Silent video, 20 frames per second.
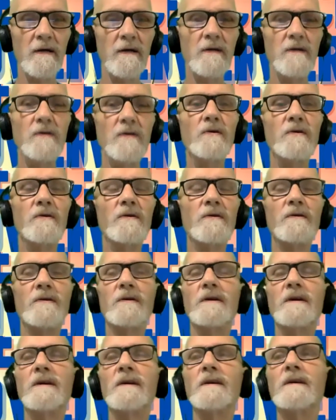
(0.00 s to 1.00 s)

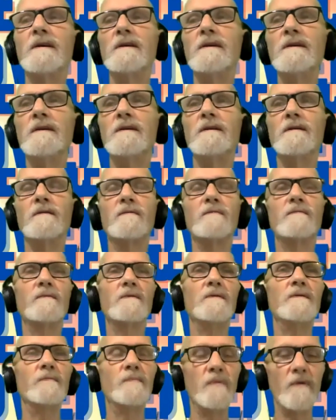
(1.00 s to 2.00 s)
You're, you know,
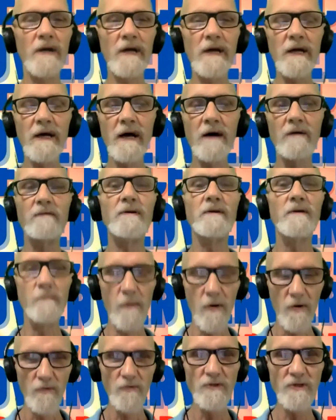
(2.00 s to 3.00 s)
you're bringing out an
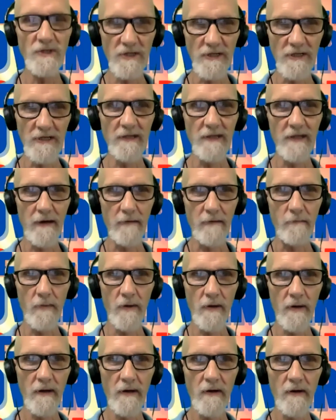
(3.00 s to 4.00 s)
emotion in them,
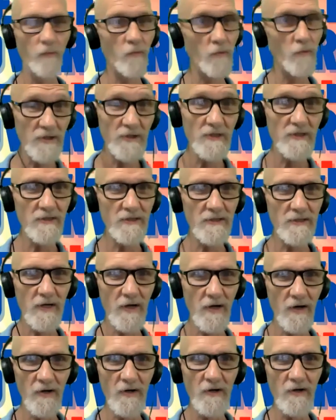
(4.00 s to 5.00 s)
which is
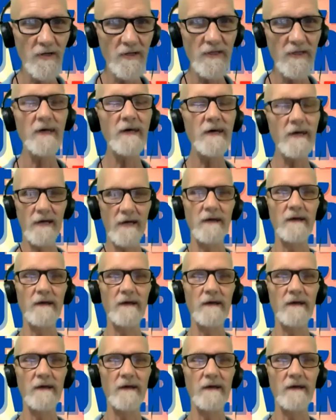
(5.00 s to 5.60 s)
a good thing.